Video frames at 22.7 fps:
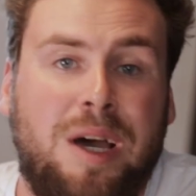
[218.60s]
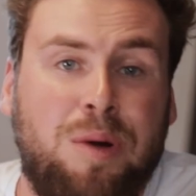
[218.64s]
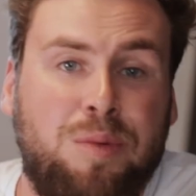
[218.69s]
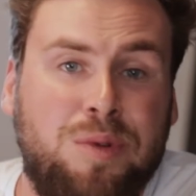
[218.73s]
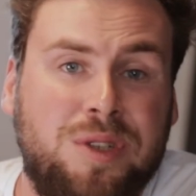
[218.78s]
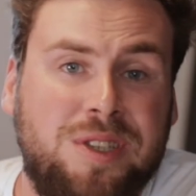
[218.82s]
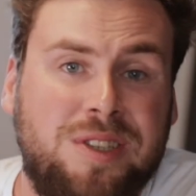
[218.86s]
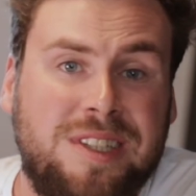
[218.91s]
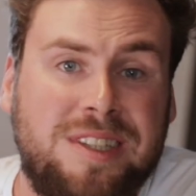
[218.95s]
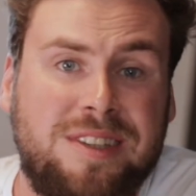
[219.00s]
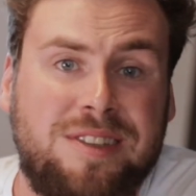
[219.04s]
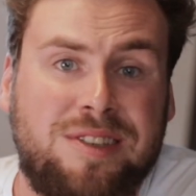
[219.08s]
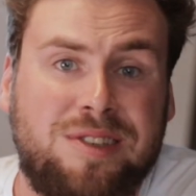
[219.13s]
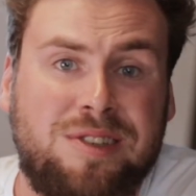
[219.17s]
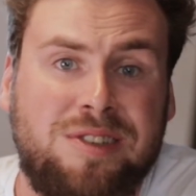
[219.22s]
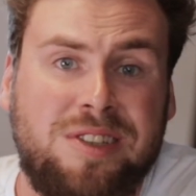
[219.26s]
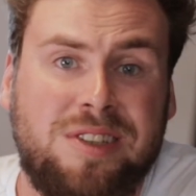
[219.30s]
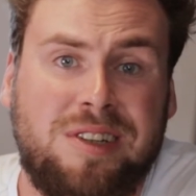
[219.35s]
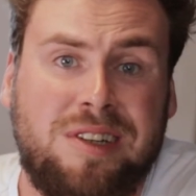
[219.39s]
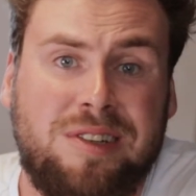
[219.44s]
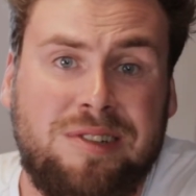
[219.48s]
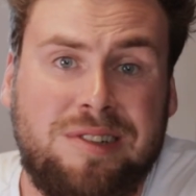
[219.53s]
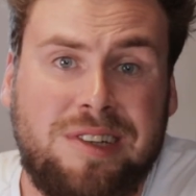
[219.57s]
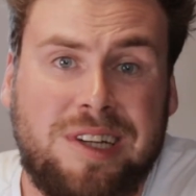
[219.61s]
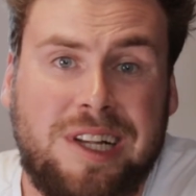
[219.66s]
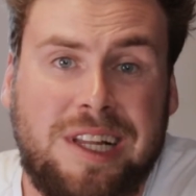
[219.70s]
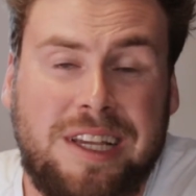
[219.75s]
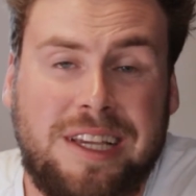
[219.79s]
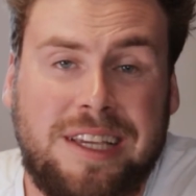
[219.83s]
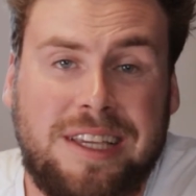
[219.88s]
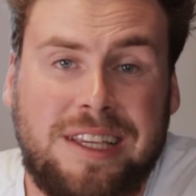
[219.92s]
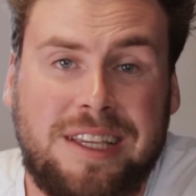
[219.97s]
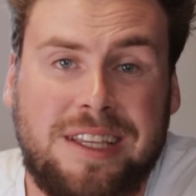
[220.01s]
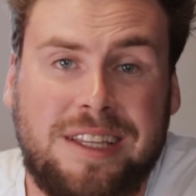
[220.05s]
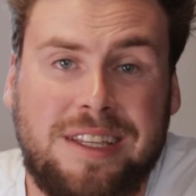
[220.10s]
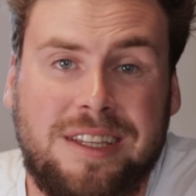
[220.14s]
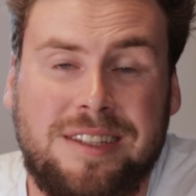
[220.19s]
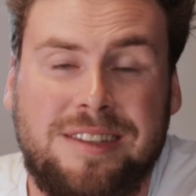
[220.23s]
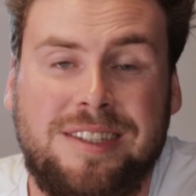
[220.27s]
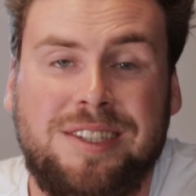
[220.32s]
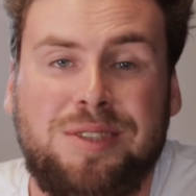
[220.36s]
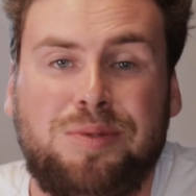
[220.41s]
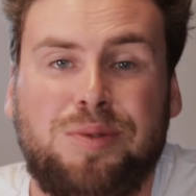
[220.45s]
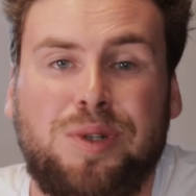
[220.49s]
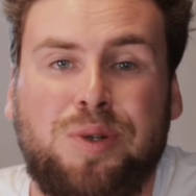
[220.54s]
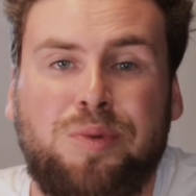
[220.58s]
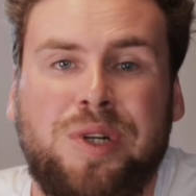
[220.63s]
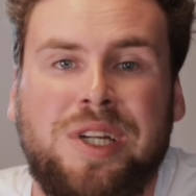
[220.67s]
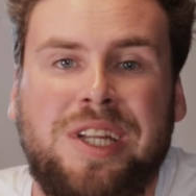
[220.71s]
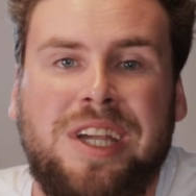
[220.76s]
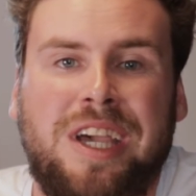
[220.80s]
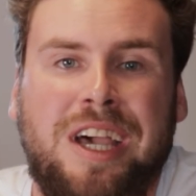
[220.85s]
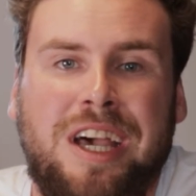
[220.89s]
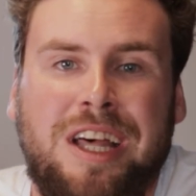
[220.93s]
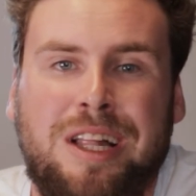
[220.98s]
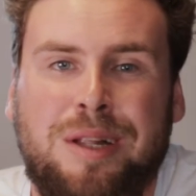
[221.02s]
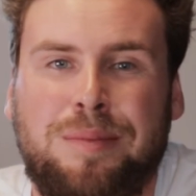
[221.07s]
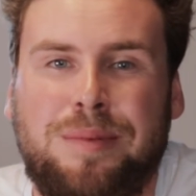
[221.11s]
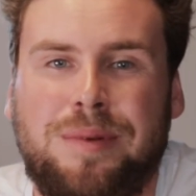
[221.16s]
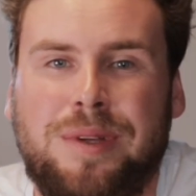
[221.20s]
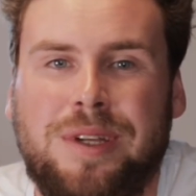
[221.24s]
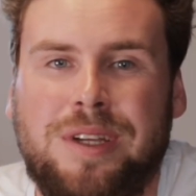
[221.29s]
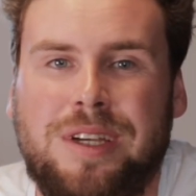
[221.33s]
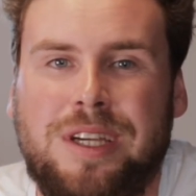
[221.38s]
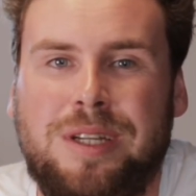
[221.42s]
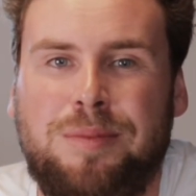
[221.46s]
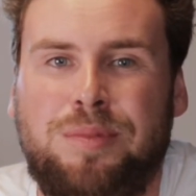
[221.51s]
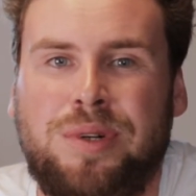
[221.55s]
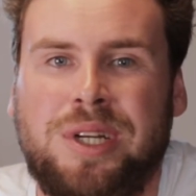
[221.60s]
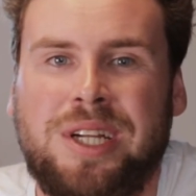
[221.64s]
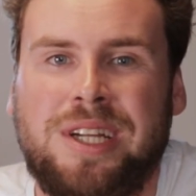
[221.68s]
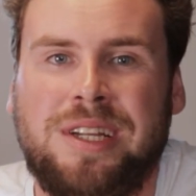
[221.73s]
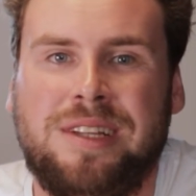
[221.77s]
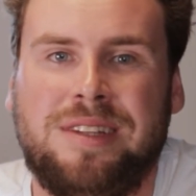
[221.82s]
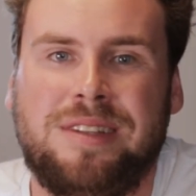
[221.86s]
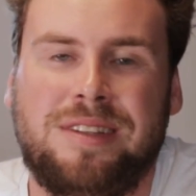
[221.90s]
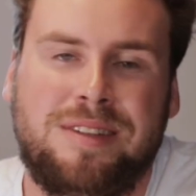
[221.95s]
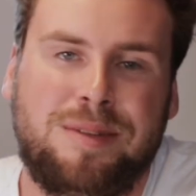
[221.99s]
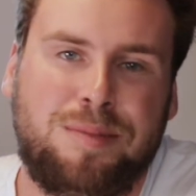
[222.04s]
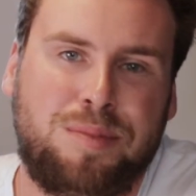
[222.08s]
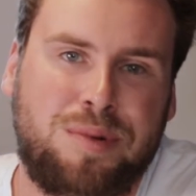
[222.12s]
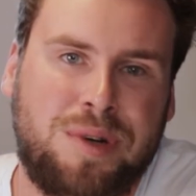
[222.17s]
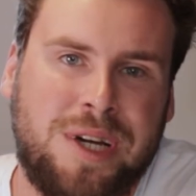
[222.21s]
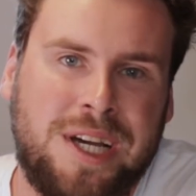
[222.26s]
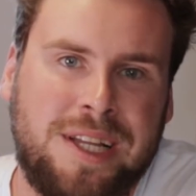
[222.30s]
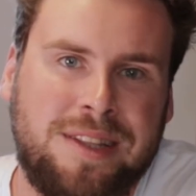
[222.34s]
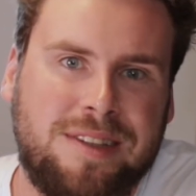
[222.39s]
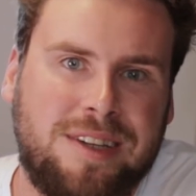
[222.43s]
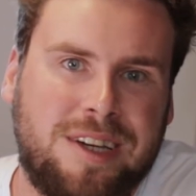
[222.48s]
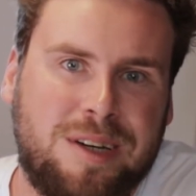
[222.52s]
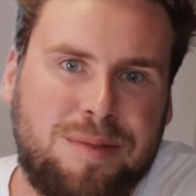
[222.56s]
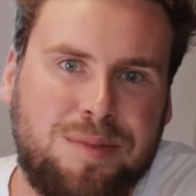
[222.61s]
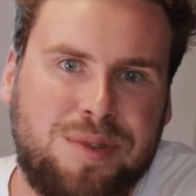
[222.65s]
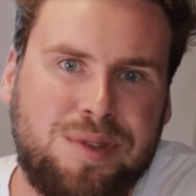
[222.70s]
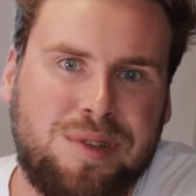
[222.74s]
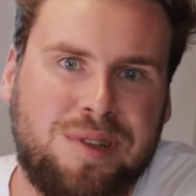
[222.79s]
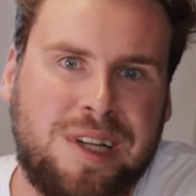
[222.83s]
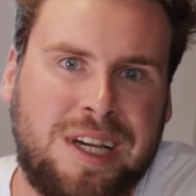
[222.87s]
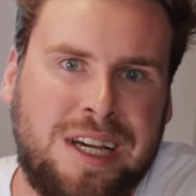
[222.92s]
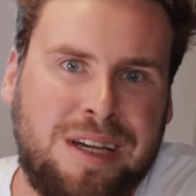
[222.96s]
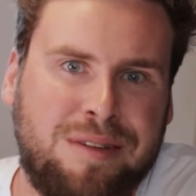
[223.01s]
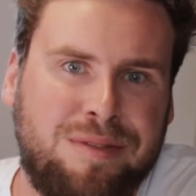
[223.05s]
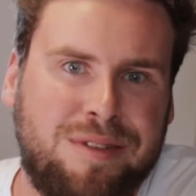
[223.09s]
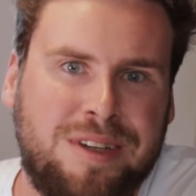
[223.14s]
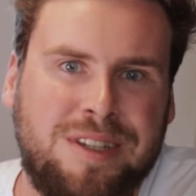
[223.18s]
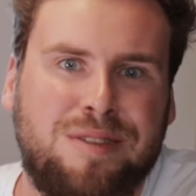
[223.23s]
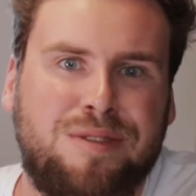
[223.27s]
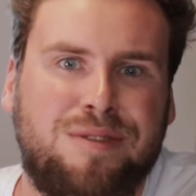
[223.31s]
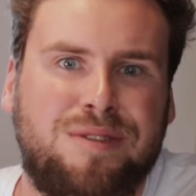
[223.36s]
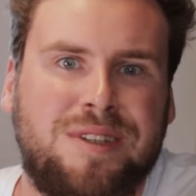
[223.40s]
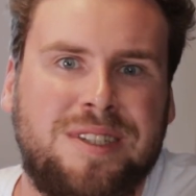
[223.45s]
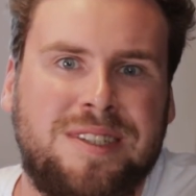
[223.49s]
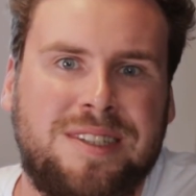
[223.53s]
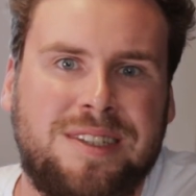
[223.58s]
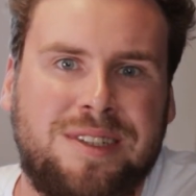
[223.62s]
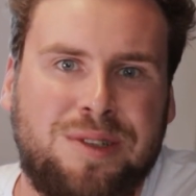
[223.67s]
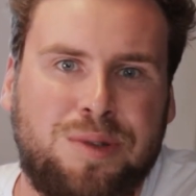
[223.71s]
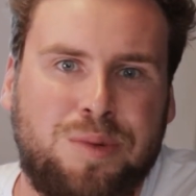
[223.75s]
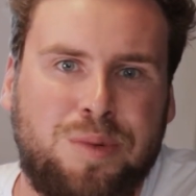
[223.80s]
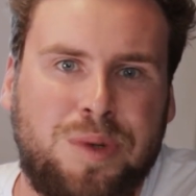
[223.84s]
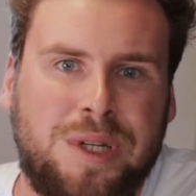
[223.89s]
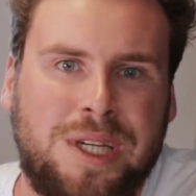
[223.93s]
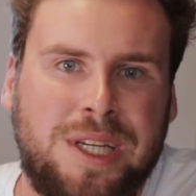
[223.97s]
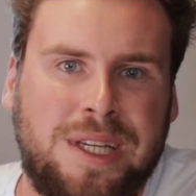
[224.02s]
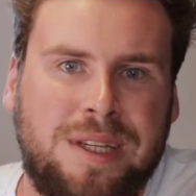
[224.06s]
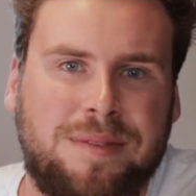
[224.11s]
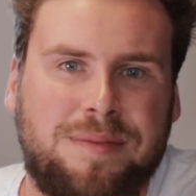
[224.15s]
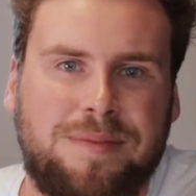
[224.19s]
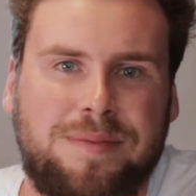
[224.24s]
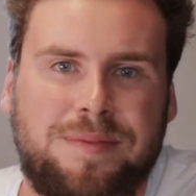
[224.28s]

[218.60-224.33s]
How would the interior look like? This will really help in bringing the brand come to life in a physical way.